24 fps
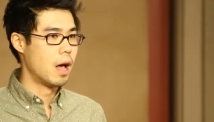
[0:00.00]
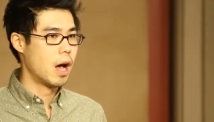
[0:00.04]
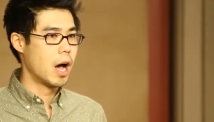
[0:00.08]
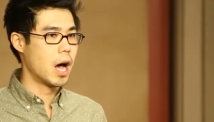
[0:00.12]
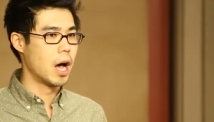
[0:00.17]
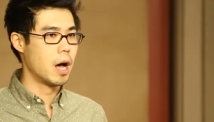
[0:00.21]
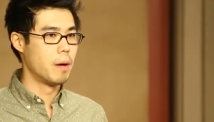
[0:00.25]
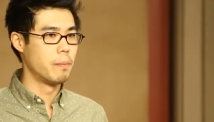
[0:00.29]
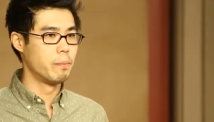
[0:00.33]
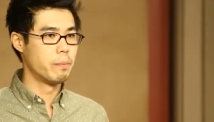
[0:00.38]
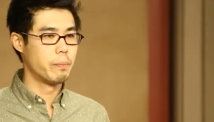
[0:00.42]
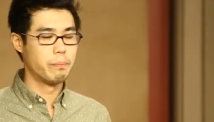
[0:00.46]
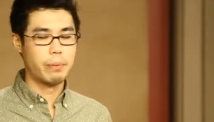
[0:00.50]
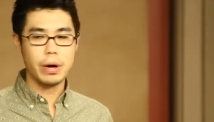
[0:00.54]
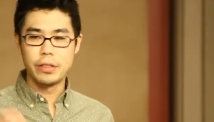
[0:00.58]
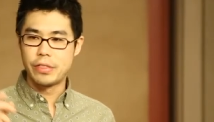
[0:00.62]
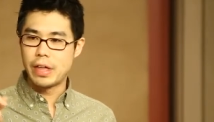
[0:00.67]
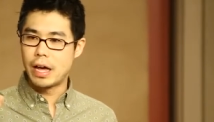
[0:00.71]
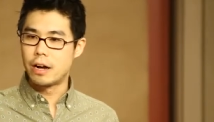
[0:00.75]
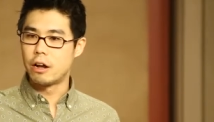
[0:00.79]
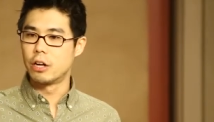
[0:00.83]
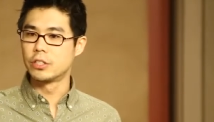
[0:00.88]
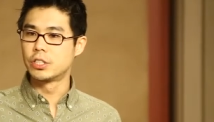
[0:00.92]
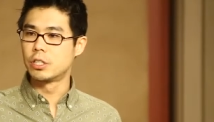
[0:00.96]
But
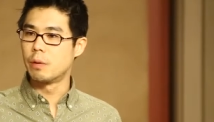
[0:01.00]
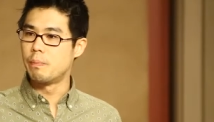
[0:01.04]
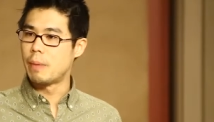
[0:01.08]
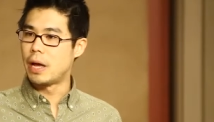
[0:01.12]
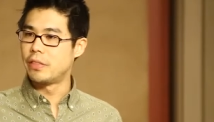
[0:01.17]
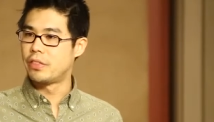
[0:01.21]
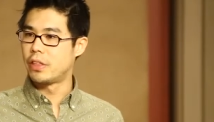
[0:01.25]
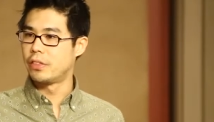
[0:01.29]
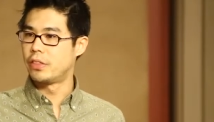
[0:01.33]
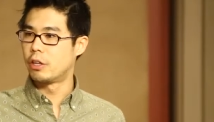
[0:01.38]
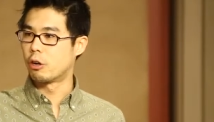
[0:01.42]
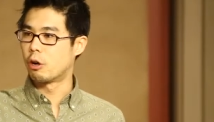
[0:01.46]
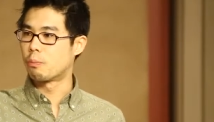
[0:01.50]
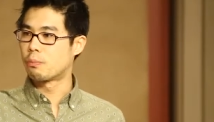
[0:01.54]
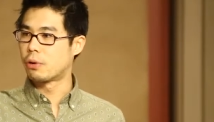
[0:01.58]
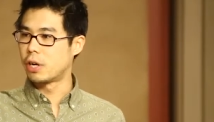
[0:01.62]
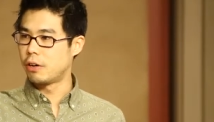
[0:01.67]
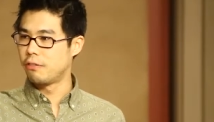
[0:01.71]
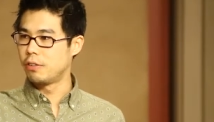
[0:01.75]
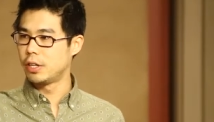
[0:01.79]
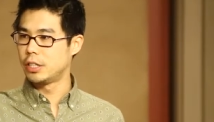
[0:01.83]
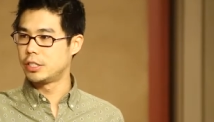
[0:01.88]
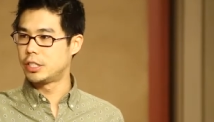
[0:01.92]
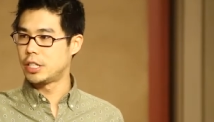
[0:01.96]
that also meant that there were
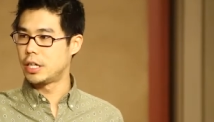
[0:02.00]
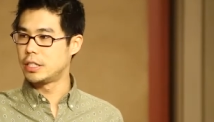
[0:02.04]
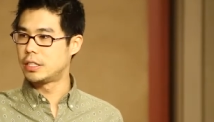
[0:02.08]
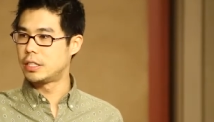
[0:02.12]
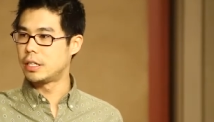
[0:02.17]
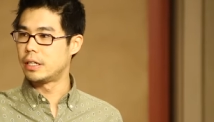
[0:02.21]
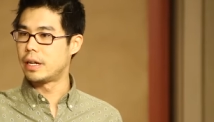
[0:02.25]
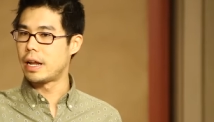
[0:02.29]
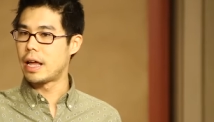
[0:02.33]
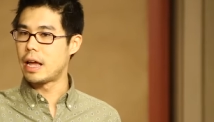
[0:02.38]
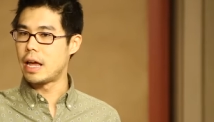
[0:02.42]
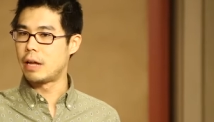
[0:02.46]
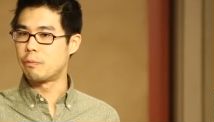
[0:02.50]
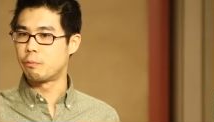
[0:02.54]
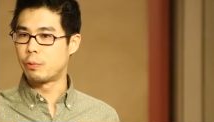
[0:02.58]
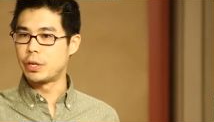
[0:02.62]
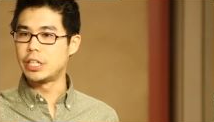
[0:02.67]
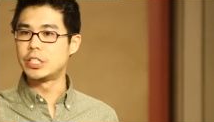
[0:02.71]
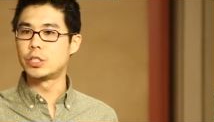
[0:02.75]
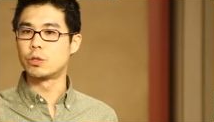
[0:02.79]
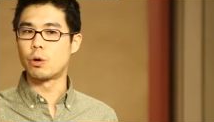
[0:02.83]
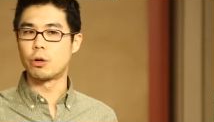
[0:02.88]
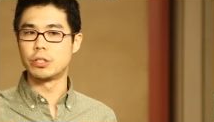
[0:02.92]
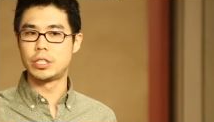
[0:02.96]
privileges and
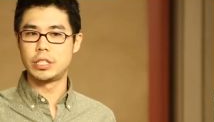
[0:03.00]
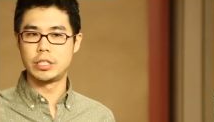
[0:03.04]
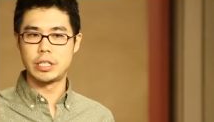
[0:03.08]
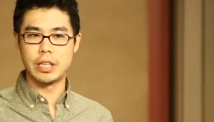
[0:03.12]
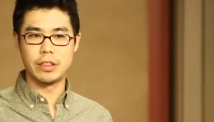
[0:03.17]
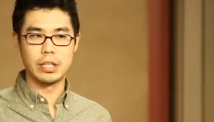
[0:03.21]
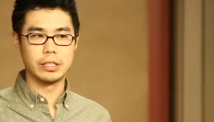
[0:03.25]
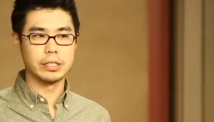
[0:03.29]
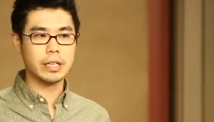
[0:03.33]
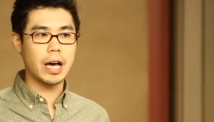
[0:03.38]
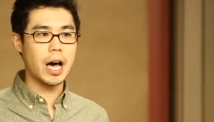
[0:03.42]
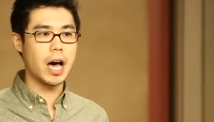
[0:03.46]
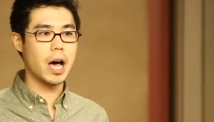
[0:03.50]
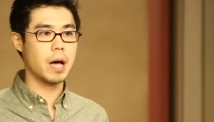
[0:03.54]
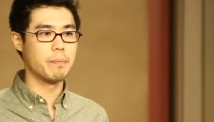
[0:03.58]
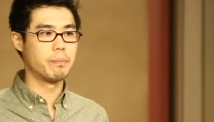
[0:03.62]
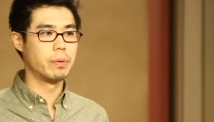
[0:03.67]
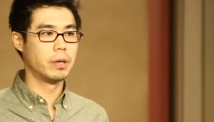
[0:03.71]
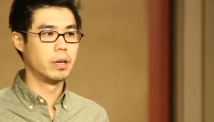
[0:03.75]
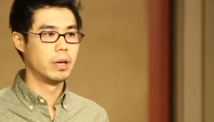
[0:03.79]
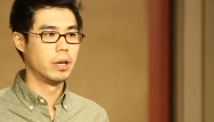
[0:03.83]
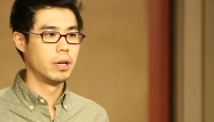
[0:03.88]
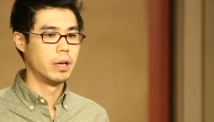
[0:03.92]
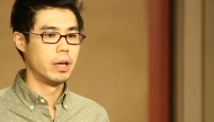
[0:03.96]
resources at the
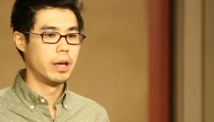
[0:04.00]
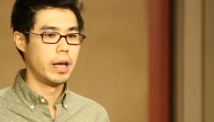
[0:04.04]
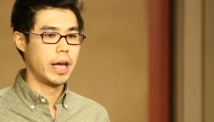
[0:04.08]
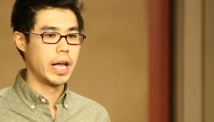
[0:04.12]
top.